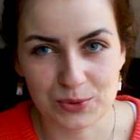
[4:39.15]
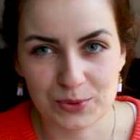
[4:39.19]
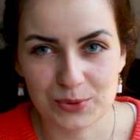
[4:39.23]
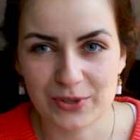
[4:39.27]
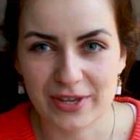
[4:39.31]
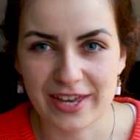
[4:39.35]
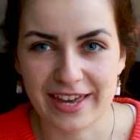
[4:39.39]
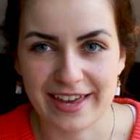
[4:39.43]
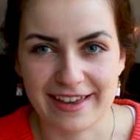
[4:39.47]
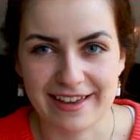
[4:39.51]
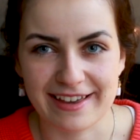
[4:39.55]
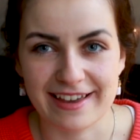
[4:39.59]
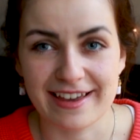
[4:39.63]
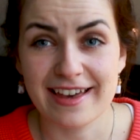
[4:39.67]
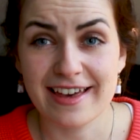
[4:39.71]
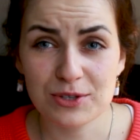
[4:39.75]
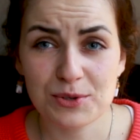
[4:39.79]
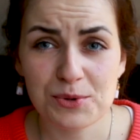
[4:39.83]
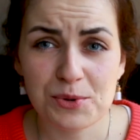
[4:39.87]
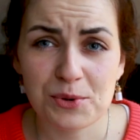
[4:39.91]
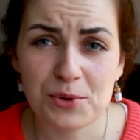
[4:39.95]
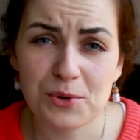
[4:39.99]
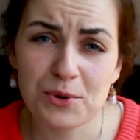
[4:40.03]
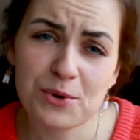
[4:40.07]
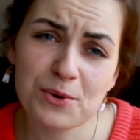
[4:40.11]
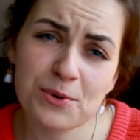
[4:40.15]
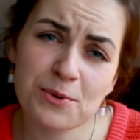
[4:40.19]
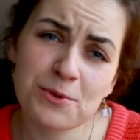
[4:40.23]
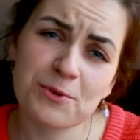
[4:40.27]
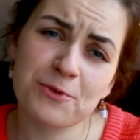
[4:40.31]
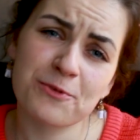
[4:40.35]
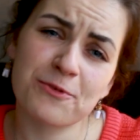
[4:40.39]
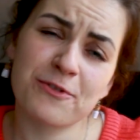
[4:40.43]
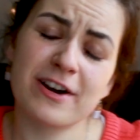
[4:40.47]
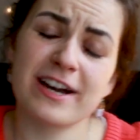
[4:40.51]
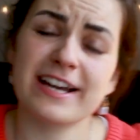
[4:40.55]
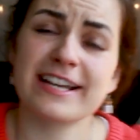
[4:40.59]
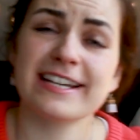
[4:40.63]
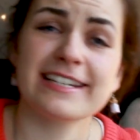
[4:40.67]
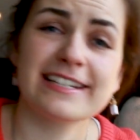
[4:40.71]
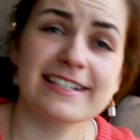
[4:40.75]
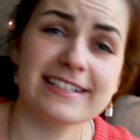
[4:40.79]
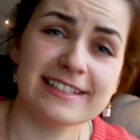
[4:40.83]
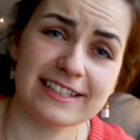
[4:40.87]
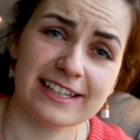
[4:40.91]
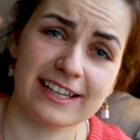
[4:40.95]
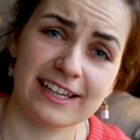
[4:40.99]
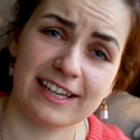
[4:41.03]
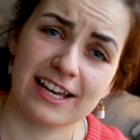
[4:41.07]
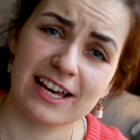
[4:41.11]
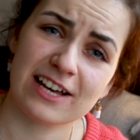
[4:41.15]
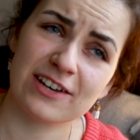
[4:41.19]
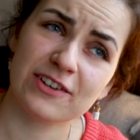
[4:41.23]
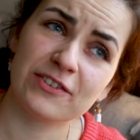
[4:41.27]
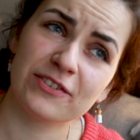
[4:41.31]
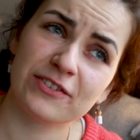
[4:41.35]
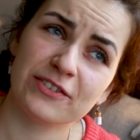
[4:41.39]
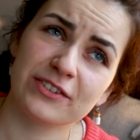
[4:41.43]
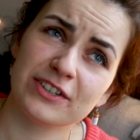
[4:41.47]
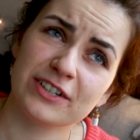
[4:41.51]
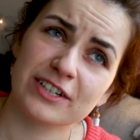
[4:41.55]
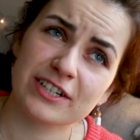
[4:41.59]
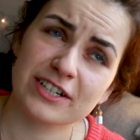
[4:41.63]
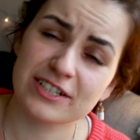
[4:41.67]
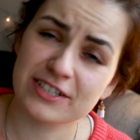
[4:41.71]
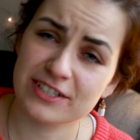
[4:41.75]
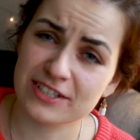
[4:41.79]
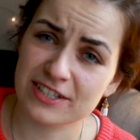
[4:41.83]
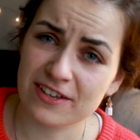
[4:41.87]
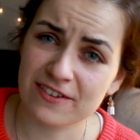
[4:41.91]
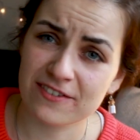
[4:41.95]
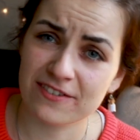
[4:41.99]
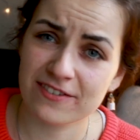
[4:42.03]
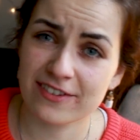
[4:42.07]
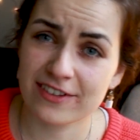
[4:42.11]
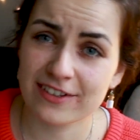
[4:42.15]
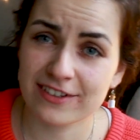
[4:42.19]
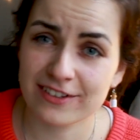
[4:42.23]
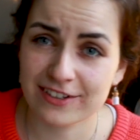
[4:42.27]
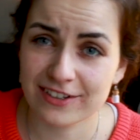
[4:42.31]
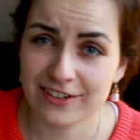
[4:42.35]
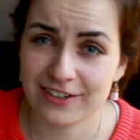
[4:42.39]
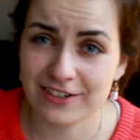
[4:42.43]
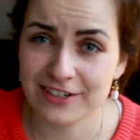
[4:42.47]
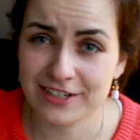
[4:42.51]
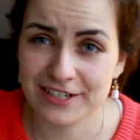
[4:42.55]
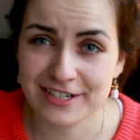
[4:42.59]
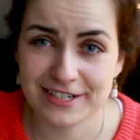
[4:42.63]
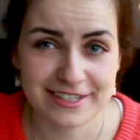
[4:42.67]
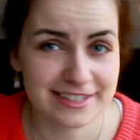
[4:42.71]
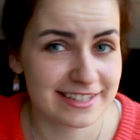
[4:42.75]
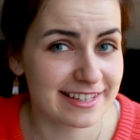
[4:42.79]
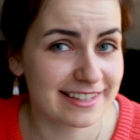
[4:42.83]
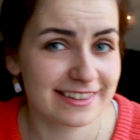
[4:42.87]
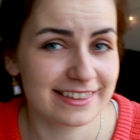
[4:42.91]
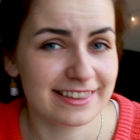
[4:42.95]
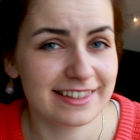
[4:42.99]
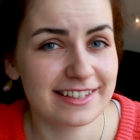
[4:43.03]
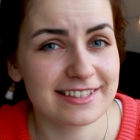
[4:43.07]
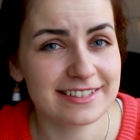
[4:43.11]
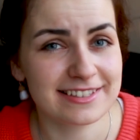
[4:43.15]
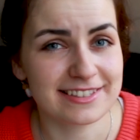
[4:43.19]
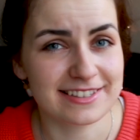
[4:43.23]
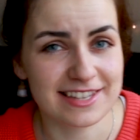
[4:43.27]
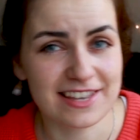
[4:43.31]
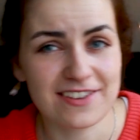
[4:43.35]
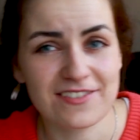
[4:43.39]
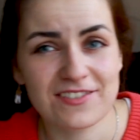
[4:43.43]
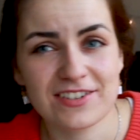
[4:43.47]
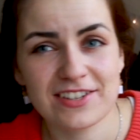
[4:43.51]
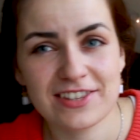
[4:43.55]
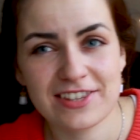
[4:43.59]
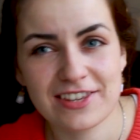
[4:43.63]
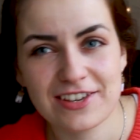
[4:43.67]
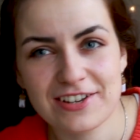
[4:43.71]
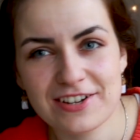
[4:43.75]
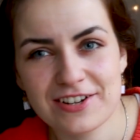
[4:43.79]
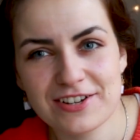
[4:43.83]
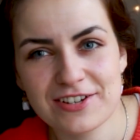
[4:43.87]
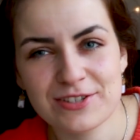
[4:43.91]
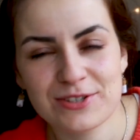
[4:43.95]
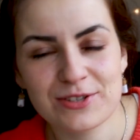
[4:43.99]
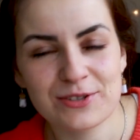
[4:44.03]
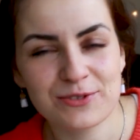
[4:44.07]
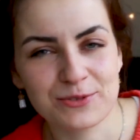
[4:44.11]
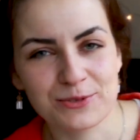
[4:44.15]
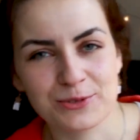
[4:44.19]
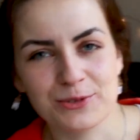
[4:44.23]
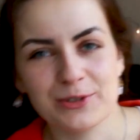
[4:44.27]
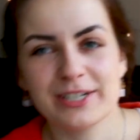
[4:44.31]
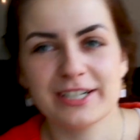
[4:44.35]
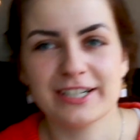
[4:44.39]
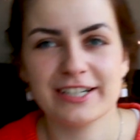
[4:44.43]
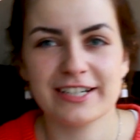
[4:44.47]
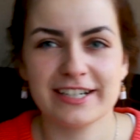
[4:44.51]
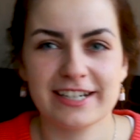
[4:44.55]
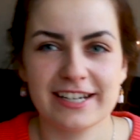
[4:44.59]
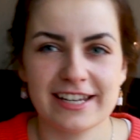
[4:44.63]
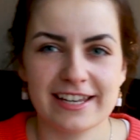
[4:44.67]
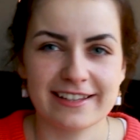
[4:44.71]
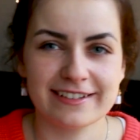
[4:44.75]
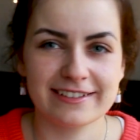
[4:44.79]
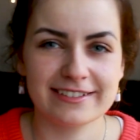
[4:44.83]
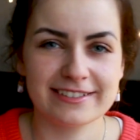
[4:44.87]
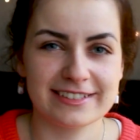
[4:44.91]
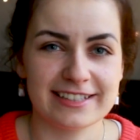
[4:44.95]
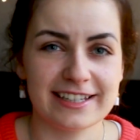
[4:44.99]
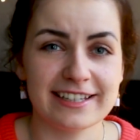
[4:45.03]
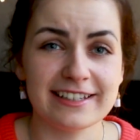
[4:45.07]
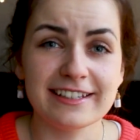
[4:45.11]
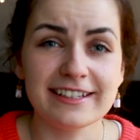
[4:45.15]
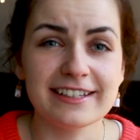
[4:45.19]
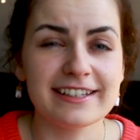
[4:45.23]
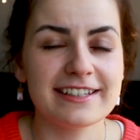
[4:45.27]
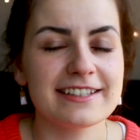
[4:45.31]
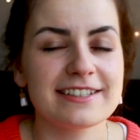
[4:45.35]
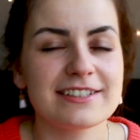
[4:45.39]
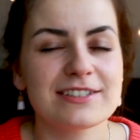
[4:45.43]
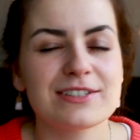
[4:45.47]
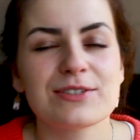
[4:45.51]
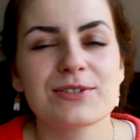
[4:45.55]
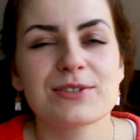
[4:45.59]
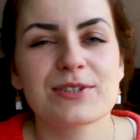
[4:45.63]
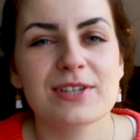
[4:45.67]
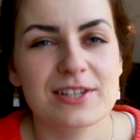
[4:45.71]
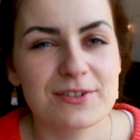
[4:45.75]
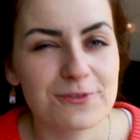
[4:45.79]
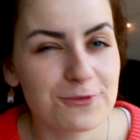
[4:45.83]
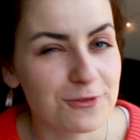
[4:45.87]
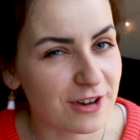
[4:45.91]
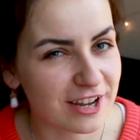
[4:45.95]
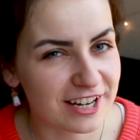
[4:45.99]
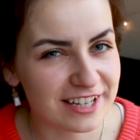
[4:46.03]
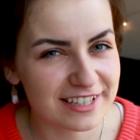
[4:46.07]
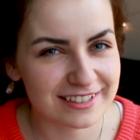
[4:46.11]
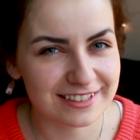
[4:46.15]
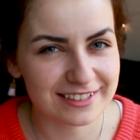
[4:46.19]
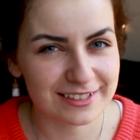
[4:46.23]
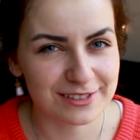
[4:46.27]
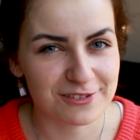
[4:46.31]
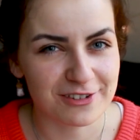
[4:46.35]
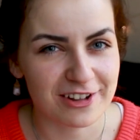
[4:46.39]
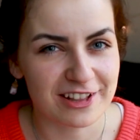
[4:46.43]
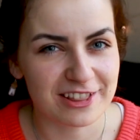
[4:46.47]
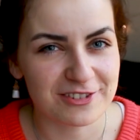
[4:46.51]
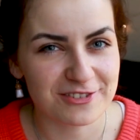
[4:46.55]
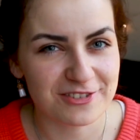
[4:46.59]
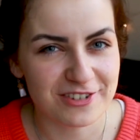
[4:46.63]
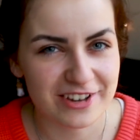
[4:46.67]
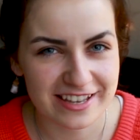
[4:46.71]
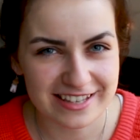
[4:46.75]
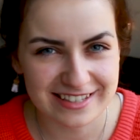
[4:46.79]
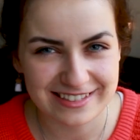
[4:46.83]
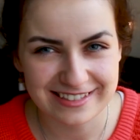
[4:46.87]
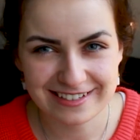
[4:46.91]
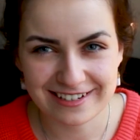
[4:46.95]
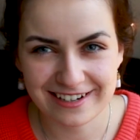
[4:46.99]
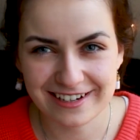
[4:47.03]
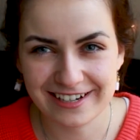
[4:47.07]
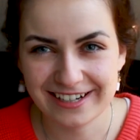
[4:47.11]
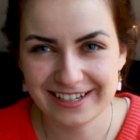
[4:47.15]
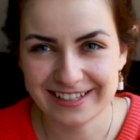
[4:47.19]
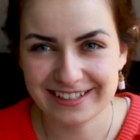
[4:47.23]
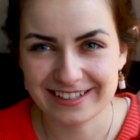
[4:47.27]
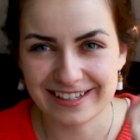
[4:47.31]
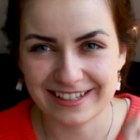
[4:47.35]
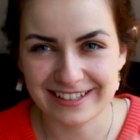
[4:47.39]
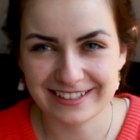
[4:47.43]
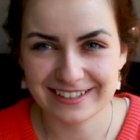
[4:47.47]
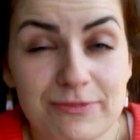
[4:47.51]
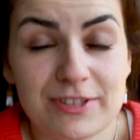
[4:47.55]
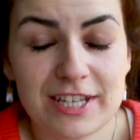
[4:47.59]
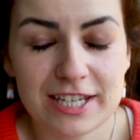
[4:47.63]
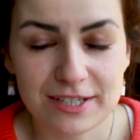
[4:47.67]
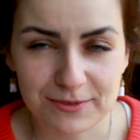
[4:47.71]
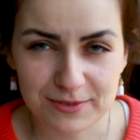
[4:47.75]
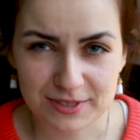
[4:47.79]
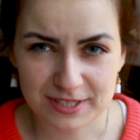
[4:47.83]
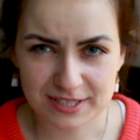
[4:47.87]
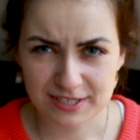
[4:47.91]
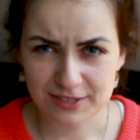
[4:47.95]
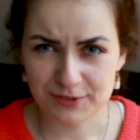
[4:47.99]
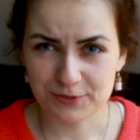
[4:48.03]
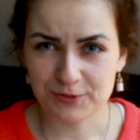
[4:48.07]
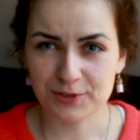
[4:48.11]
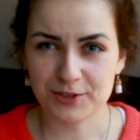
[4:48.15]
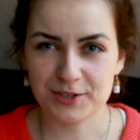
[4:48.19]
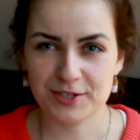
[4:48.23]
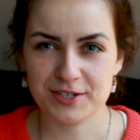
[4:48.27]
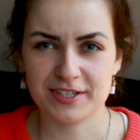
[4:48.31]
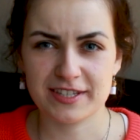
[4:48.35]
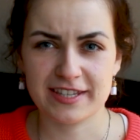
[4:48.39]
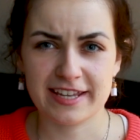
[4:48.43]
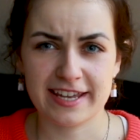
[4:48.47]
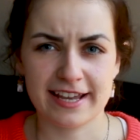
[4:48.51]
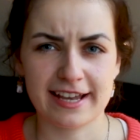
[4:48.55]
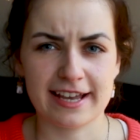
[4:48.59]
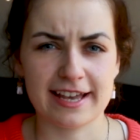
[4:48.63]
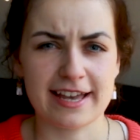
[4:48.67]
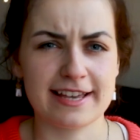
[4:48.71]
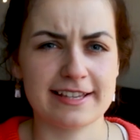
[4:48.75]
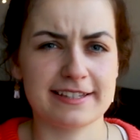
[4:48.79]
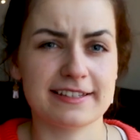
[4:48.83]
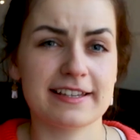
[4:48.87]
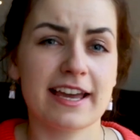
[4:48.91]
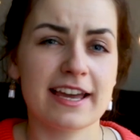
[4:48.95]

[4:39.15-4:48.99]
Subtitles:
UK. Yoo-hoo! Finally, after 7 years, at least 7 years of work and studies, you can finally qualify as an architect. That was it for today, guys.